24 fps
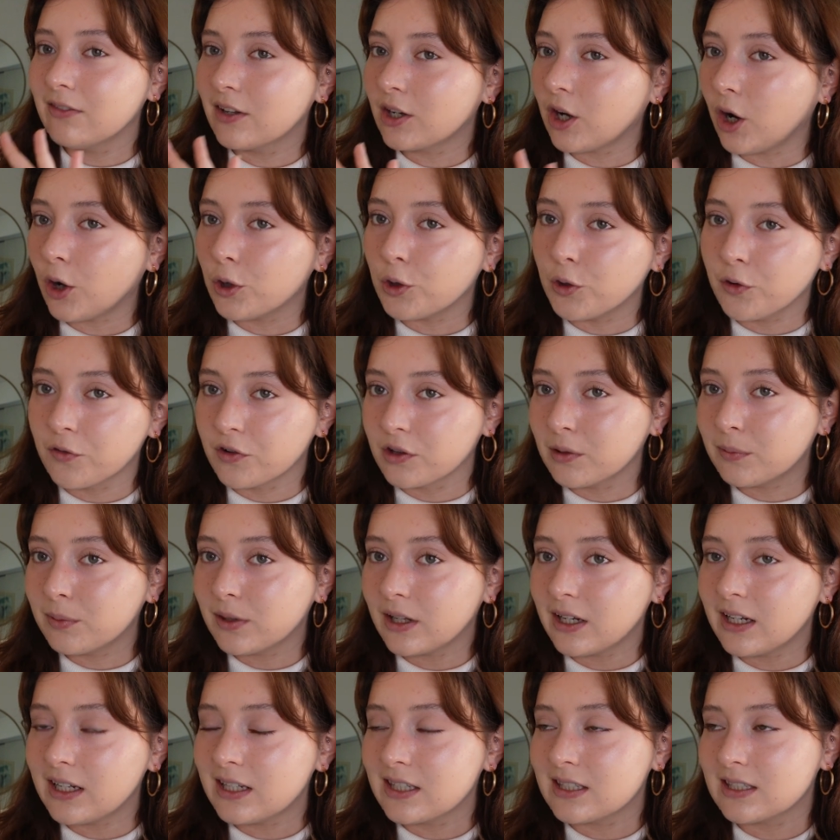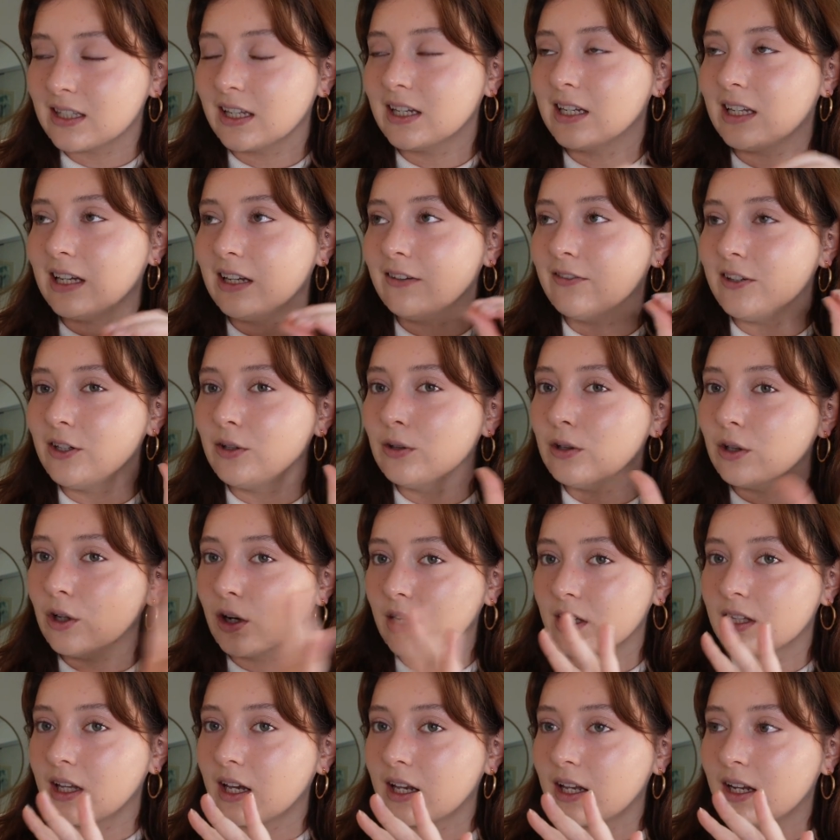of like all over the place. Like if you
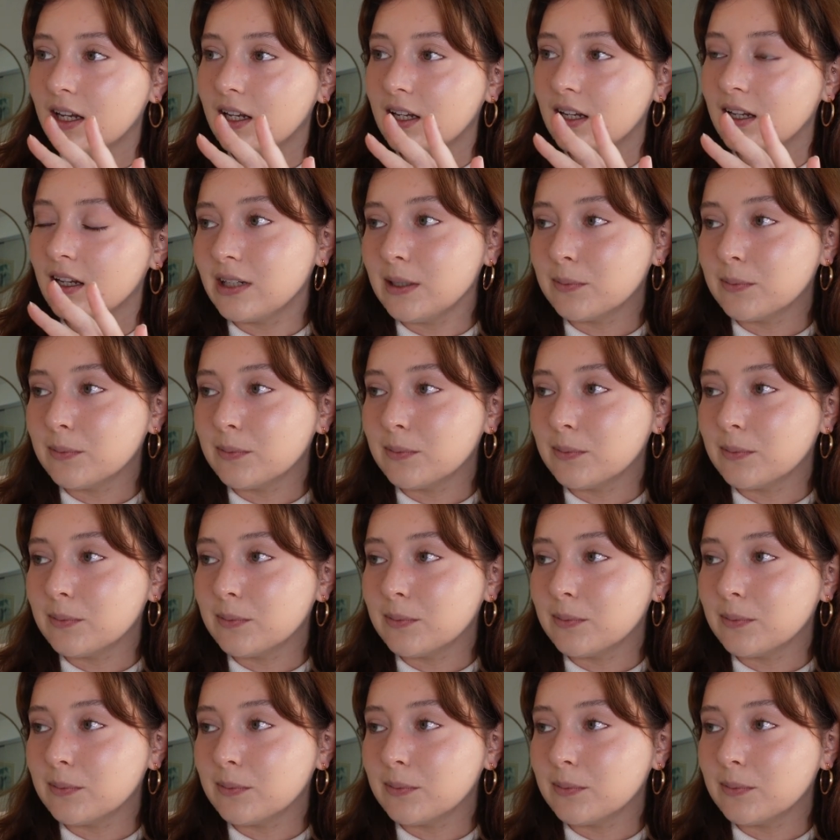looked at it,